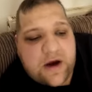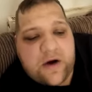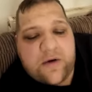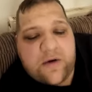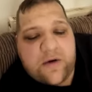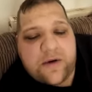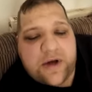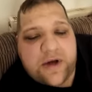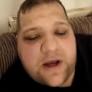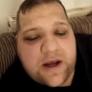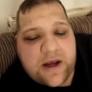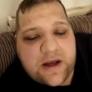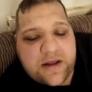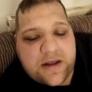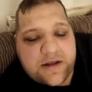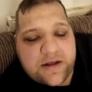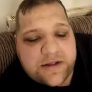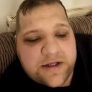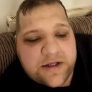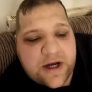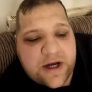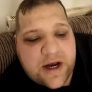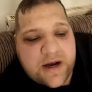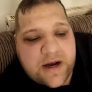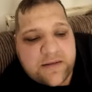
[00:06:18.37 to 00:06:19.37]
okay, at
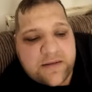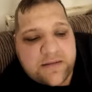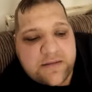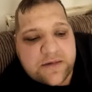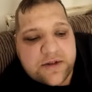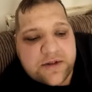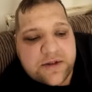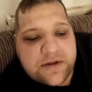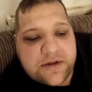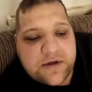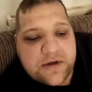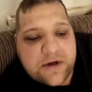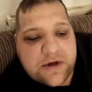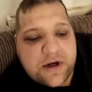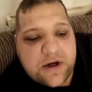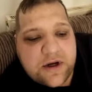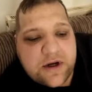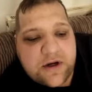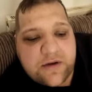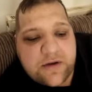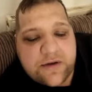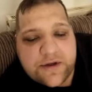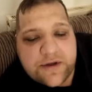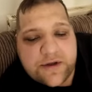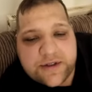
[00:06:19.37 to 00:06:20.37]
times in
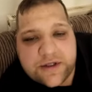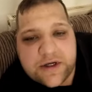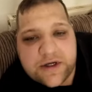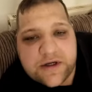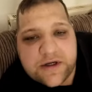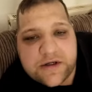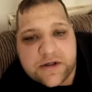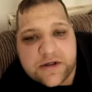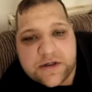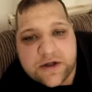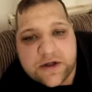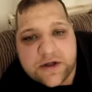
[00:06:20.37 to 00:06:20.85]
other seasons